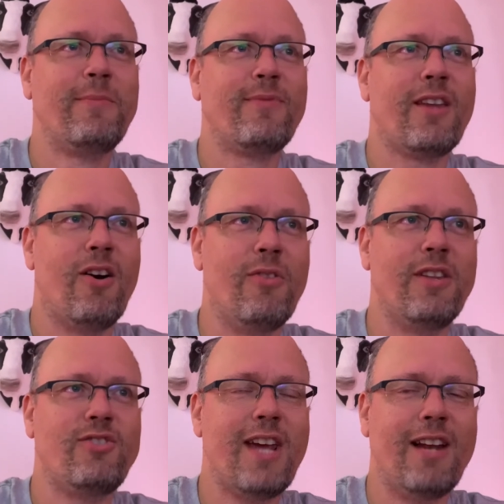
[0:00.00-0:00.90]
on
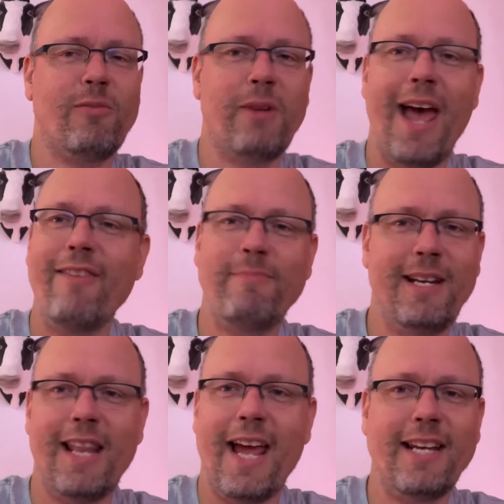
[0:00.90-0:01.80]
the channel, but I've
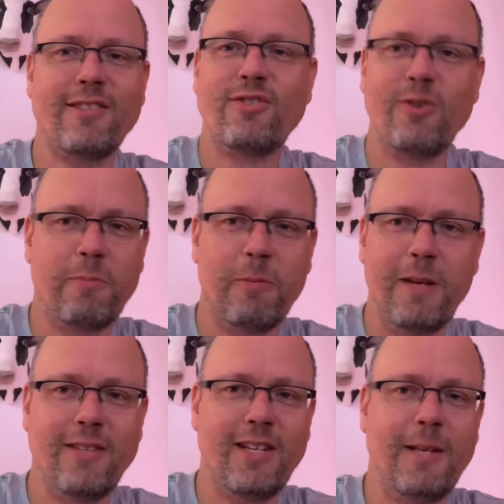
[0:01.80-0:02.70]
been like super
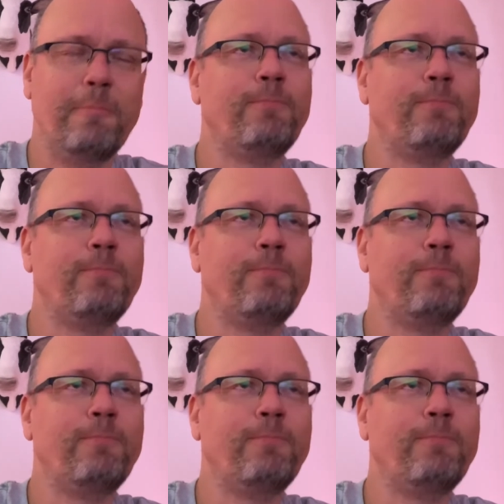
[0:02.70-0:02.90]
busy.